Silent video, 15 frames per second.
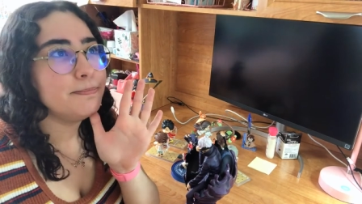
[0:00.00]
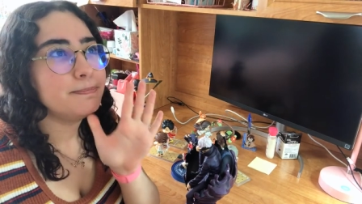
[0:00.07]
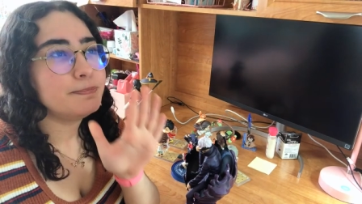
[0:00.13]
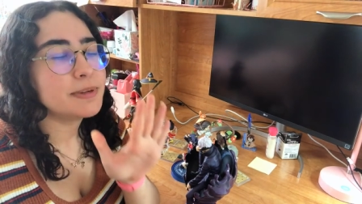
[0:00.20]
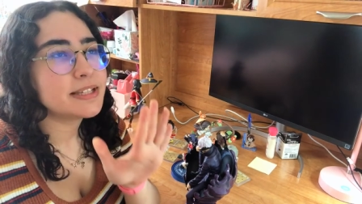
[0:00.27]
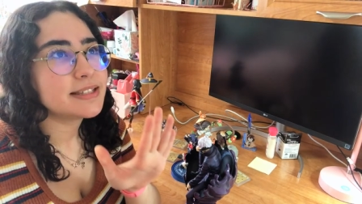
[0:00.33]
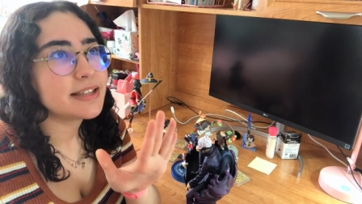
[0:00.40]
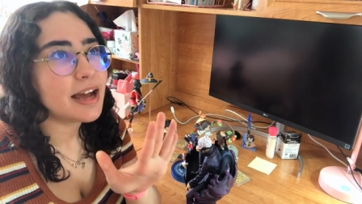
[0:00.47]

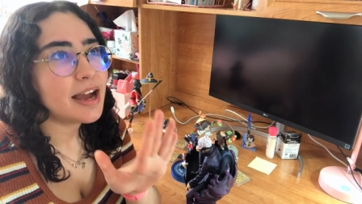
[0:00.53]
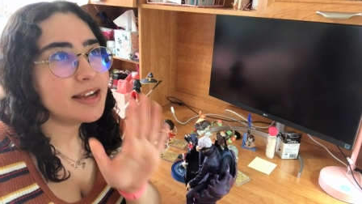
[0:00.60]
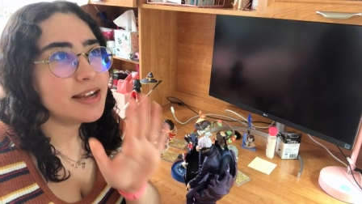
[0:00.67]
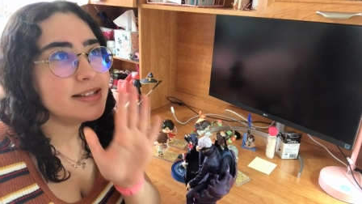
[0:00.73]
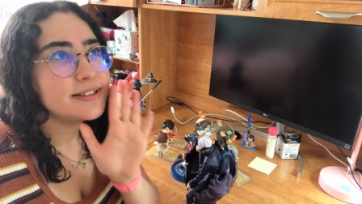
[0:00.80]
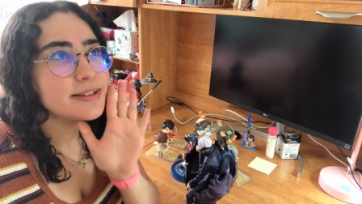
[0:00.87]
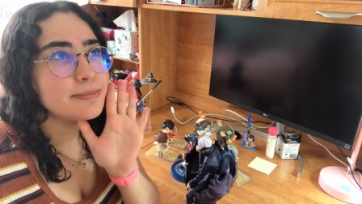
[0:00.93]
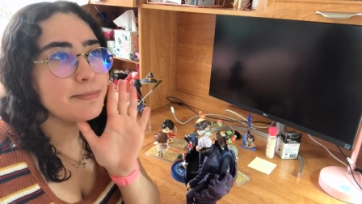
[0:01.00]

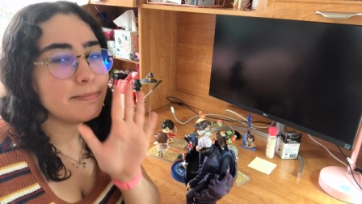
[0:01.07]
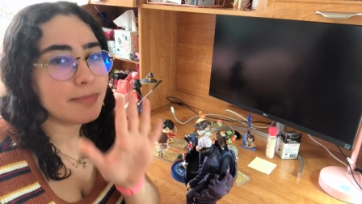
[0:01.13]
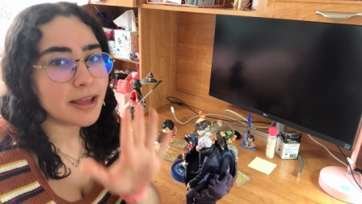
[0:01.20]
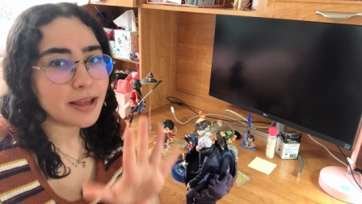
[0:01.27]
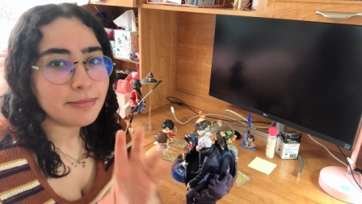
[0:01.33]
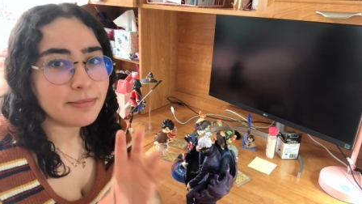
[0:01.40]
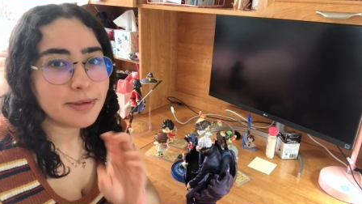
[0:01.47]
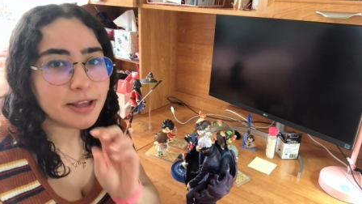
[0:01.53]
besides
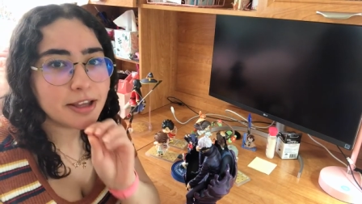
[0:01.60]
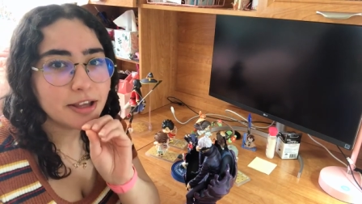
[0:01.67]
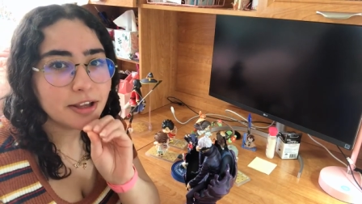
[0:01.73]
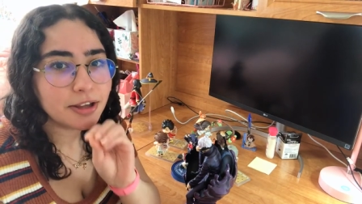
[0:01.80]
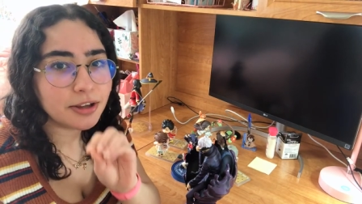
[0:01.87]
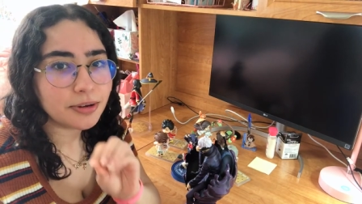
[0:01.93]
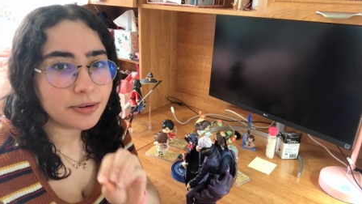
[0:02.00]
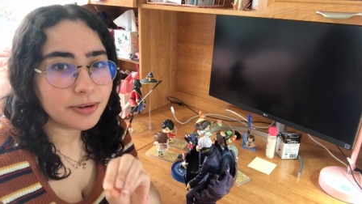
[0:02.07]
maybe
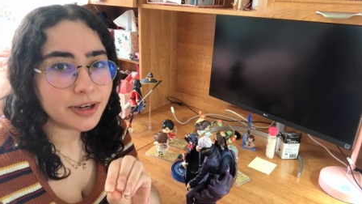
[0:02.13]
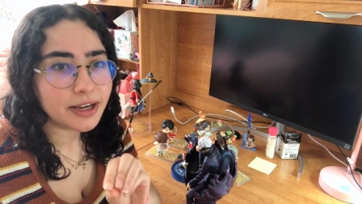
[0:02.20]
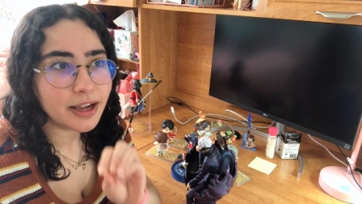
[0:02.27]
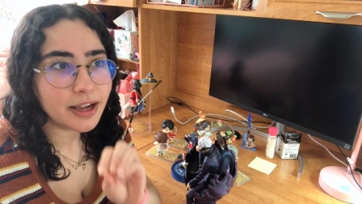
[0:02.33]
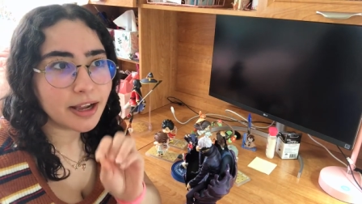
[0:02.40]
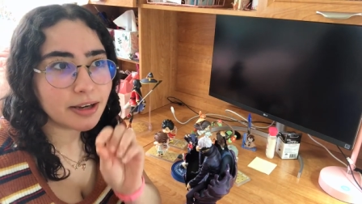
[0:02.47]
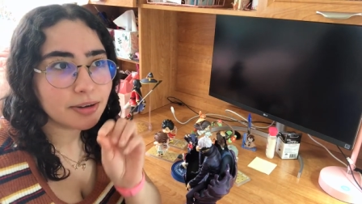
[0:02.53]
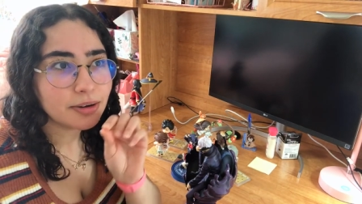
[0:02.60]
Hiyori
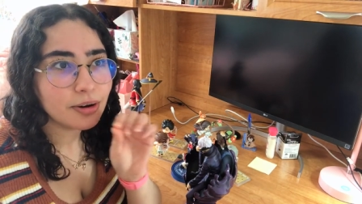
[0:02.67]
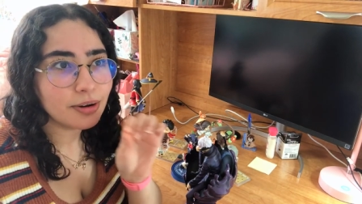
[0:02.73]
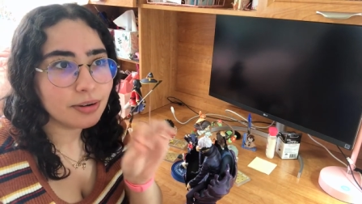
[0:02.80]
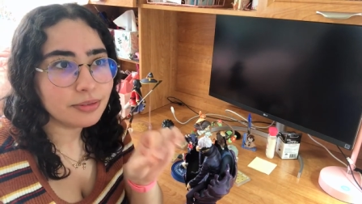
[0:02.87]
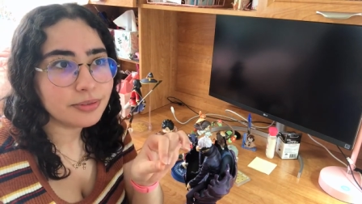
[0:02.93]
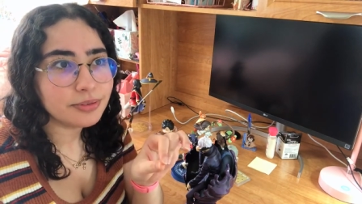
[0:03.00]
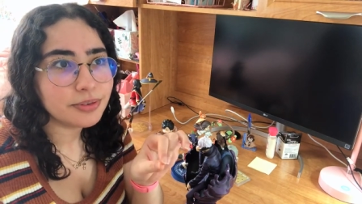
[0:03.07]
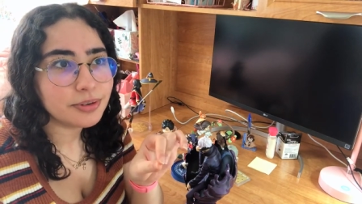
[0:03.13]
and
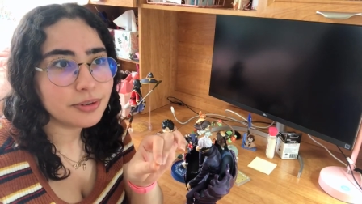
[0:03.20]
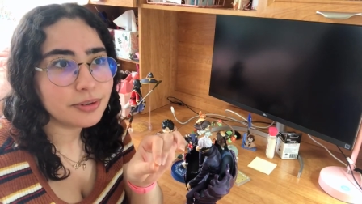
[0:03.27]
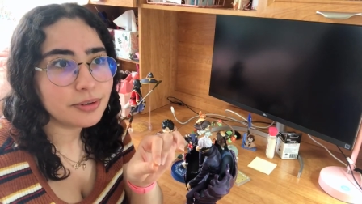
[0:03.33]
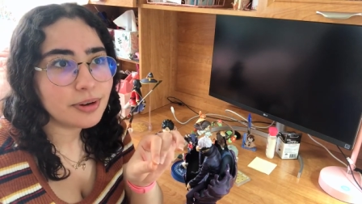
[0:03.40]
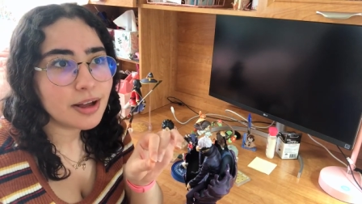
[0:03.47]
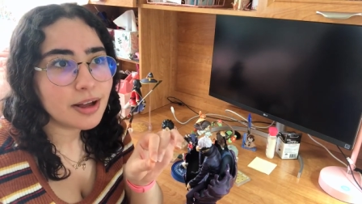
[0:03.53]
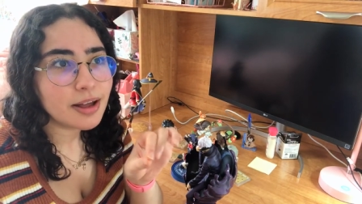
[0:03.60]
Kofuku,